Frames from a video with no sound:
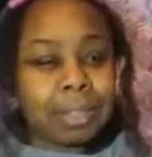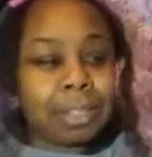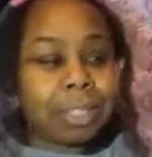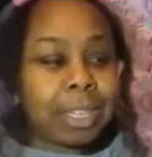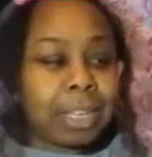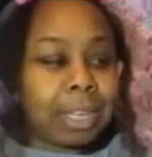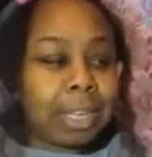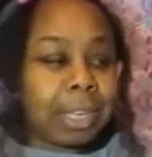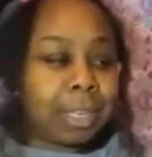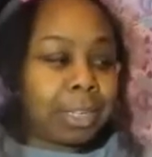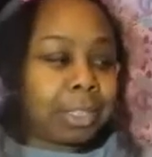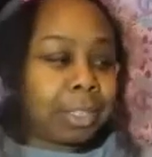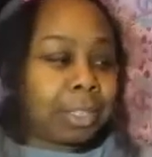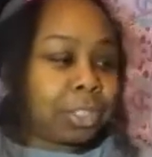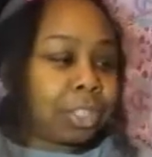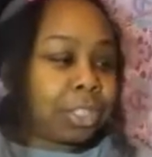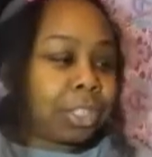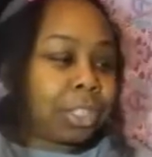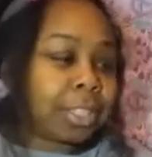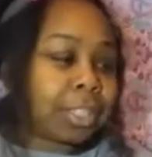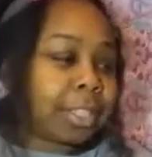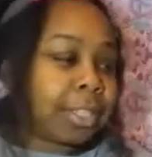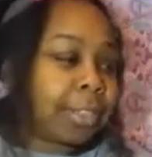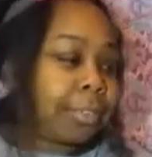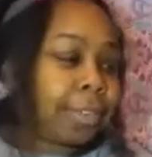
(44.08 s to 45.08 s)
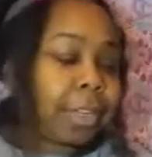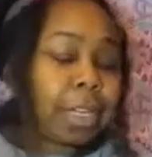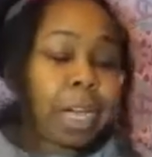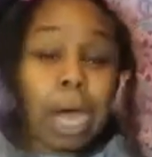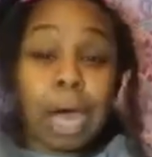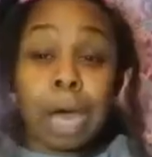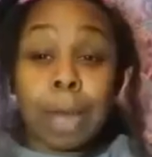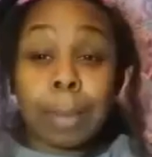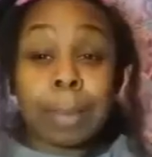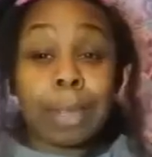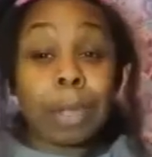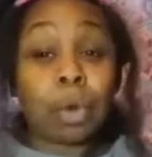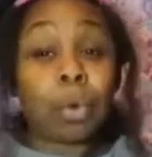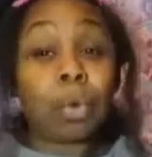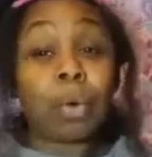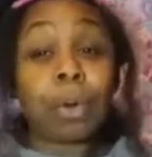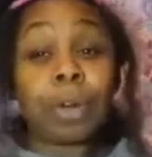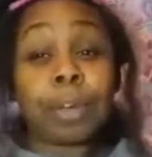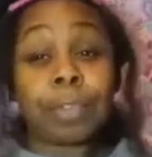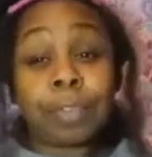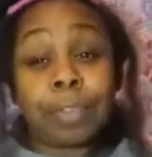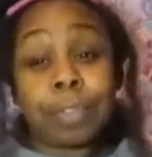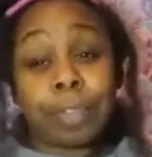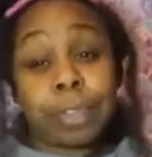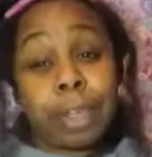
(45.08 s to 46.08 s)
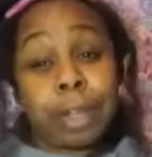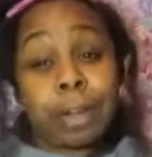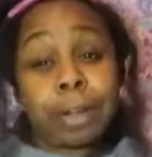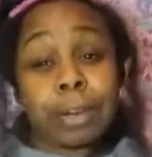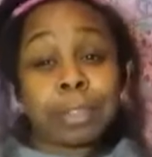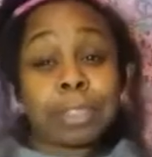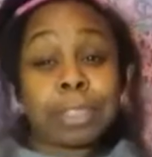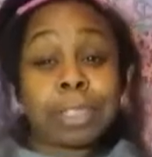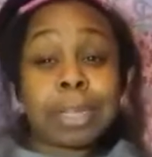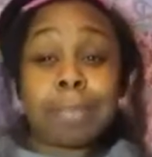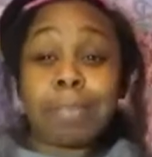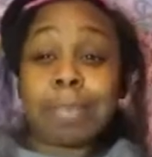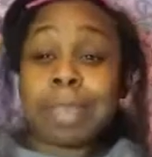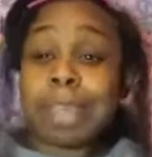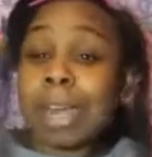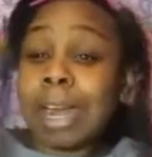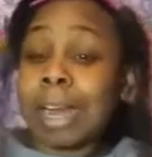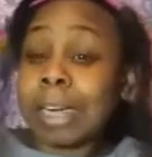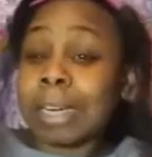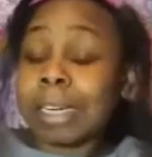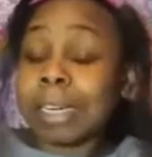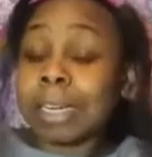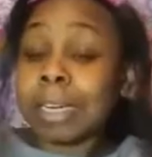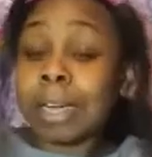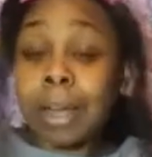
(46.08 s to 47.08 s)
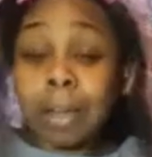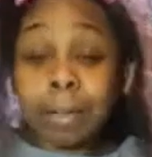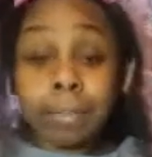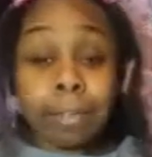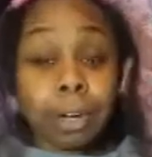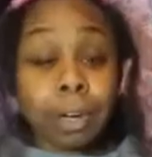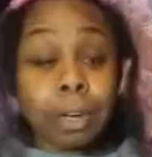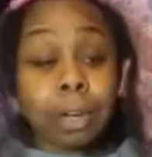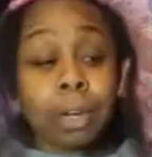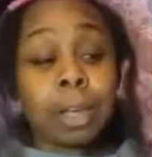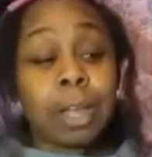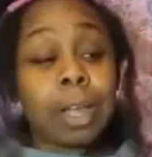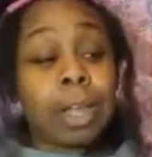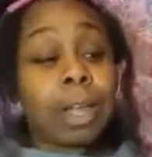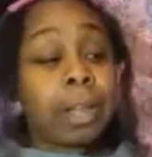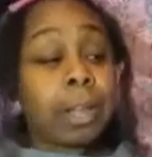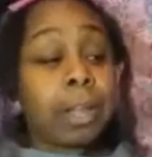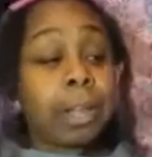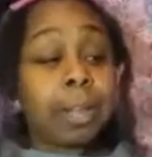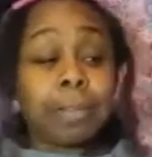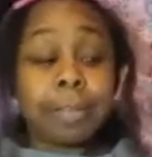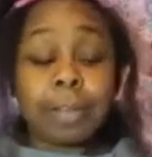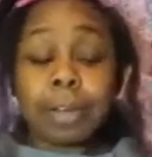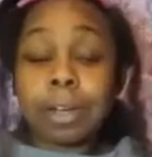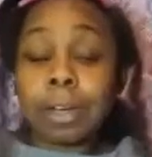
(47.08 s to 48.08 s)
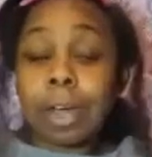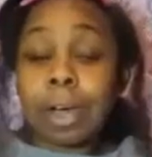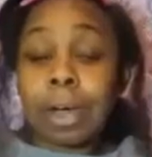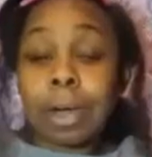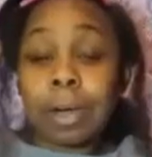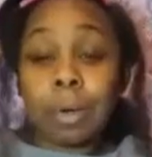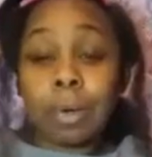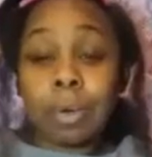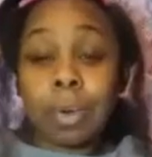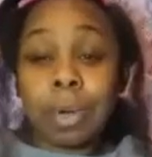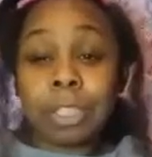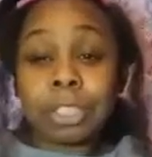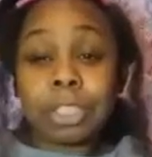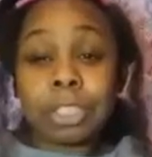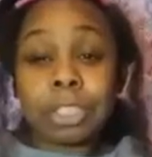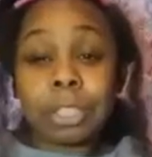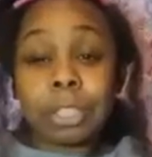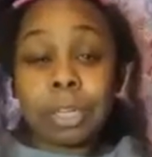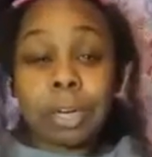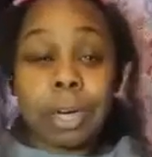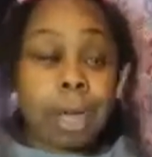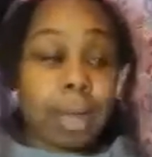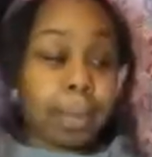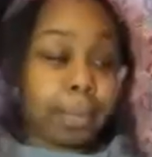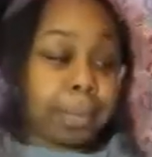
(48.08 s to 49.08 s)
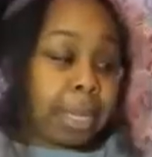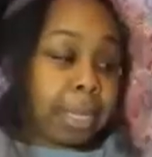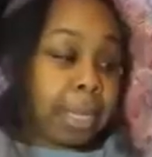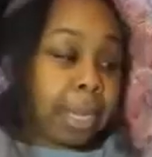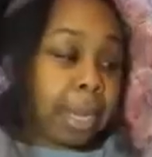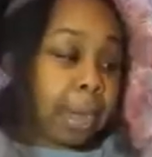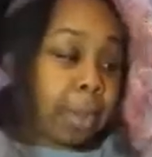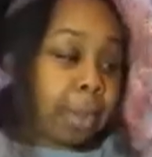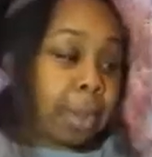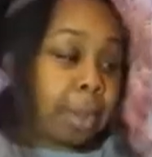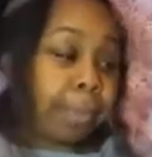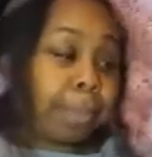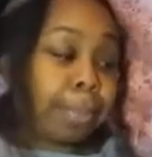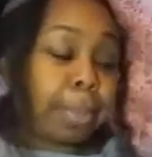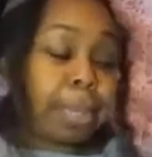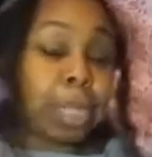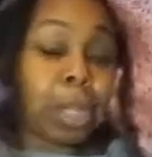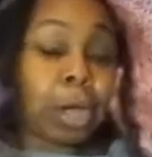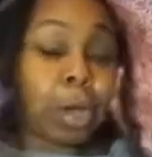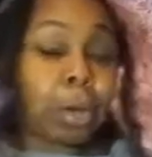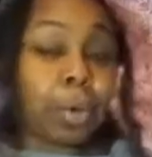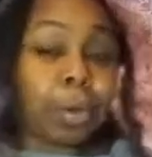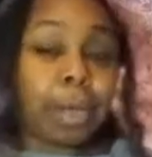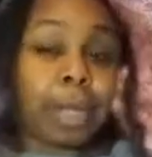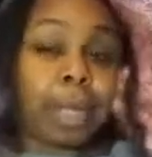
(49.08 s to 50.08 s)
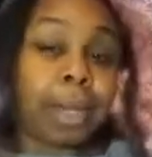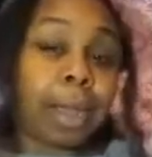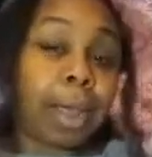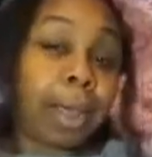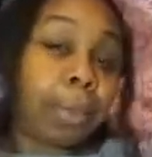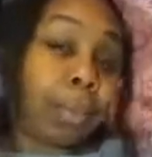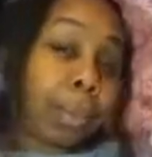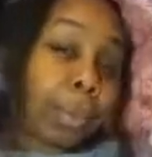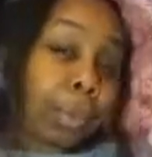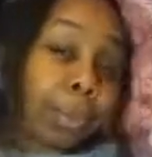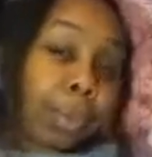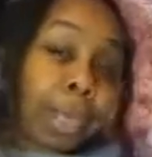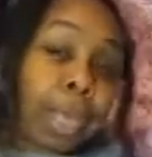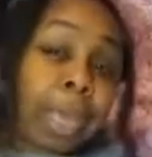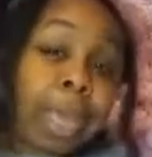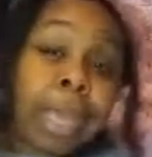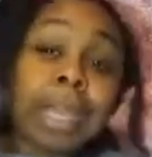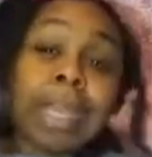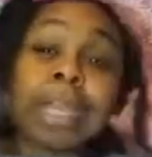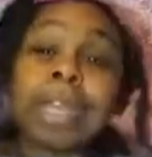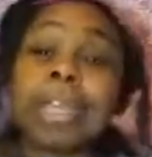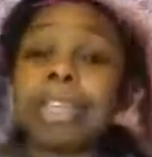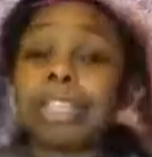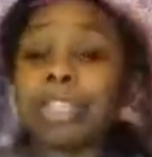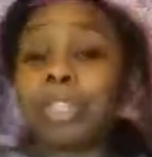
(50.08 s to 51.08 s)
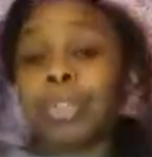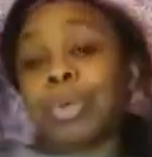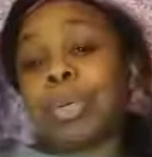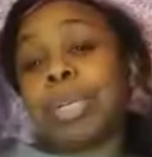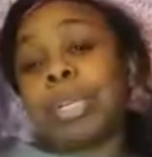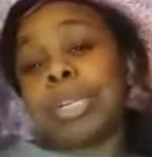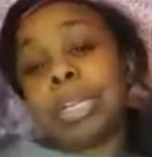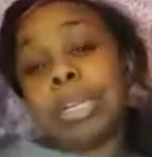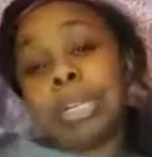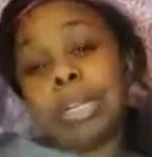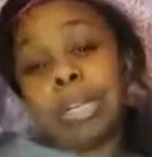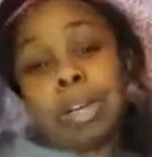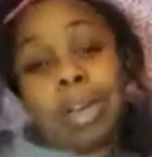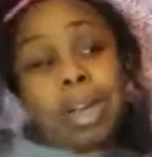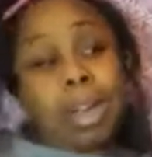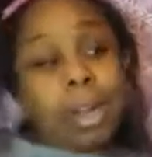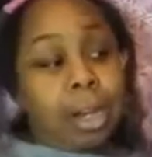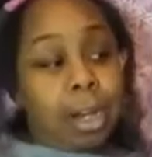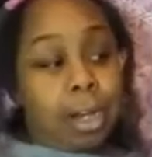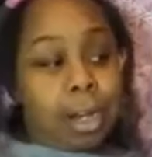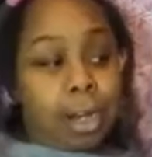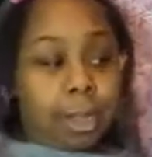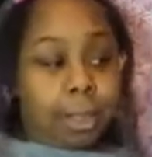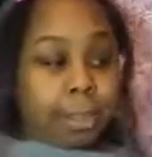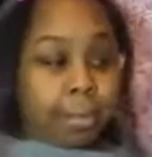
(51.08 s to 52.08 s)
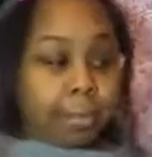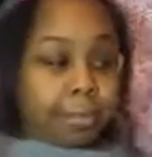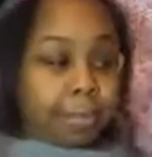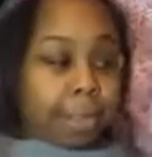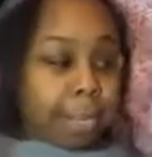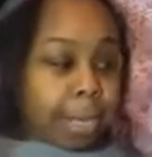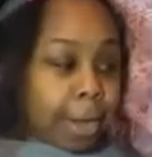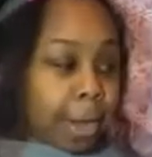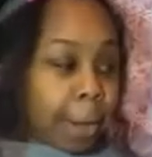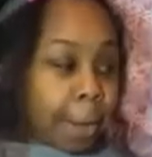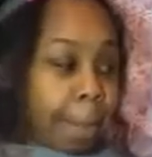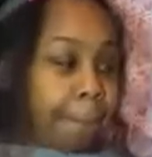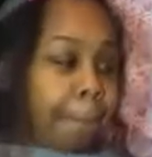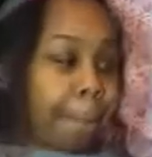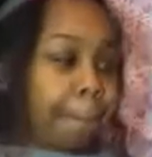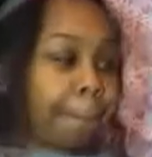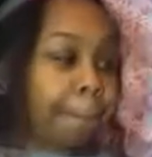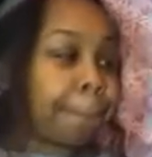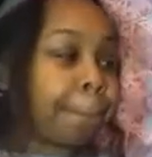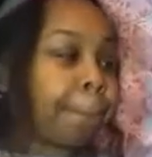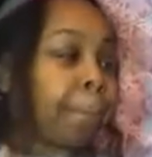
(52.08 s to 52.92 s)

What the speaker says: then just leave a comment, or if there's something I didn't cover, leave a question or comment down and below, and I will get to it in another video.